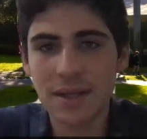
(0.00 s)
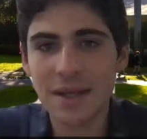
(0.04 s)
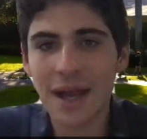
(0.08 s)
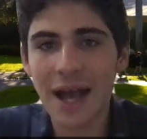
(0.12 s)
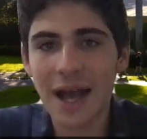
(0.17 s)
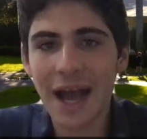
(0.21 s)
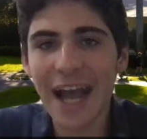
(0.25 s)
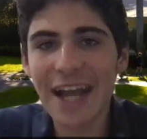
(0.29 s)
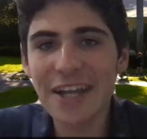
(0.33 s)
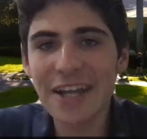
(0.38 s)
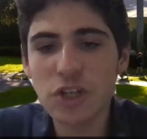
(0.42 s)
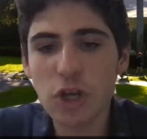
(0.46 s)

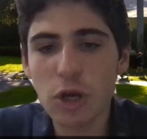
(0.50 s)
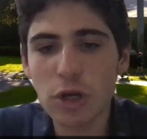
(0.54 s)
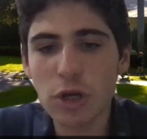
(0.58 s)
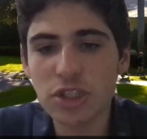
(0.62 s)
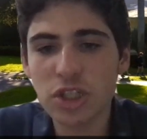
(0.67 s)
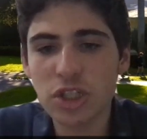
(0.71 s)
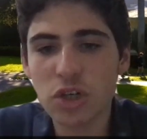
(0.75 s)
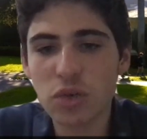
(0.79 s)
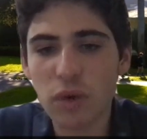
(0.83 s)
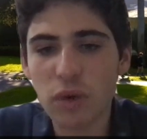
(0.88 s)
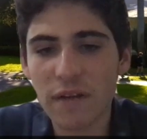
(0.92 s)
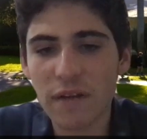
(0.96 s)
I chose
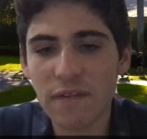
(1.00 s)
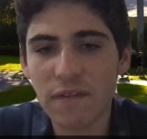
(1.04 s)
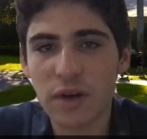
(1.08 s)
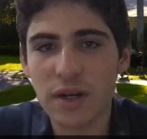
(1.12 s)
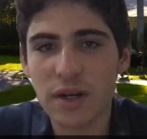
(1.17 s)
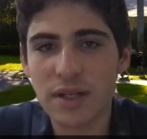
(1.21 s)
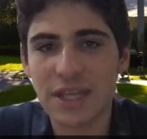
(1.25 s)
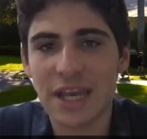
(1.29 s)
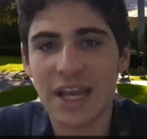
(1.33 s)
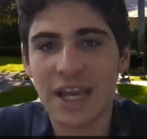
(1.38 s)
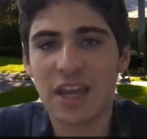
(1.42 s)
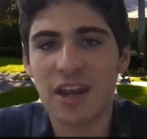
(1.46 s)
to run for
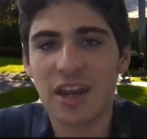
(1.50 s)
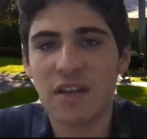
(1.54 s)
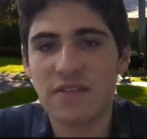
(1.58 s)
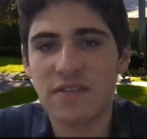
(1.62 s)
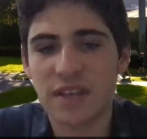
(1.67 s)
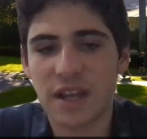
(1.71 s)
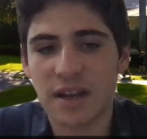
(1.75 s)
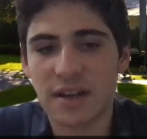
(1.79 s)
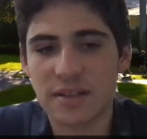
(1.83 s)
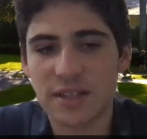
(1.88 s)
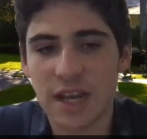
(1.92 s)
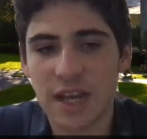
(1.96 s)
executive
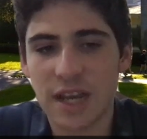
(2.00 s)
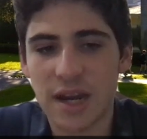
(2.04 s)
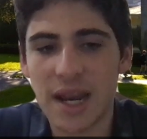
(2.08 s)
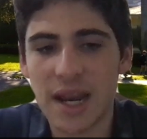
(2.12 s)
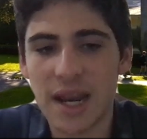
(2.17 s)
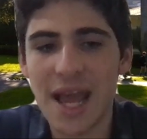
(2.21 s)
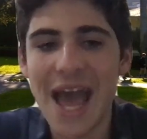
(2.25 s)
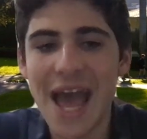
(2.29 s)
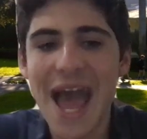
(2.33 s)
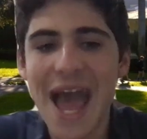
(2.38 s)
secretary